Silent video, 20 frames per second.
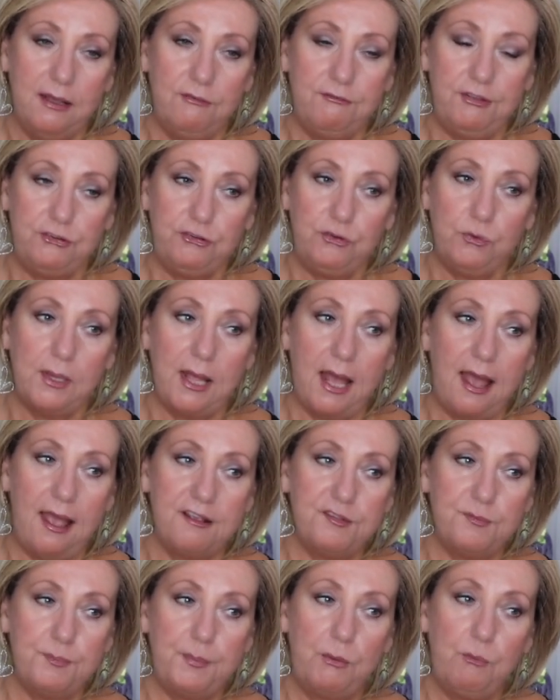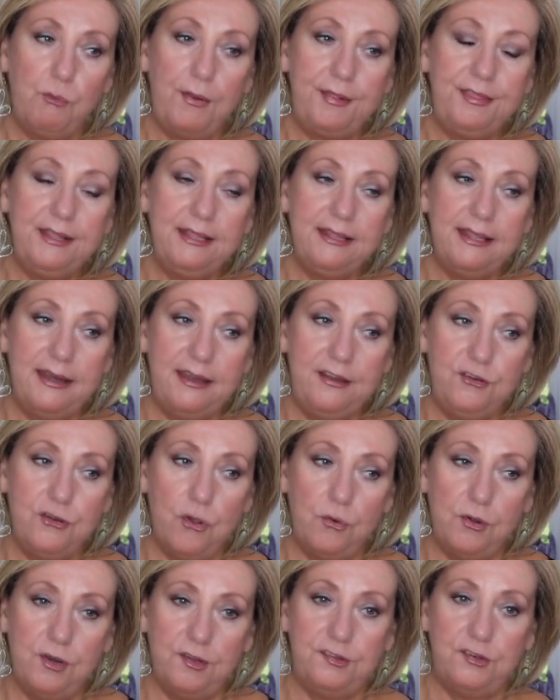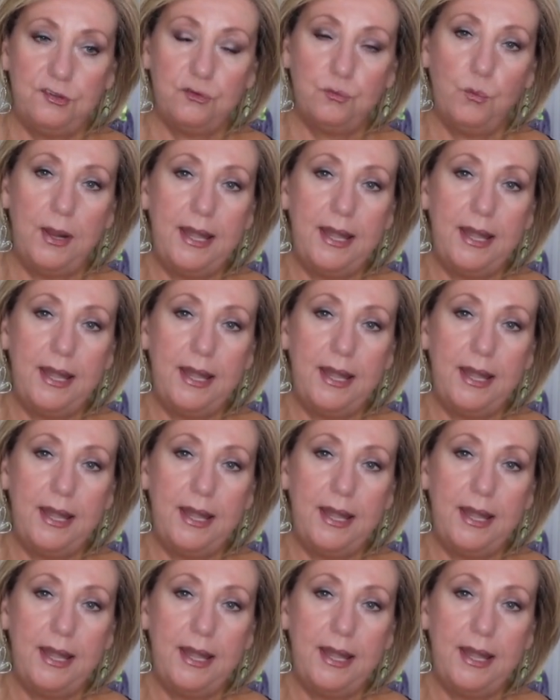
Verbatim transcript: visualize, but one thing that I noticed is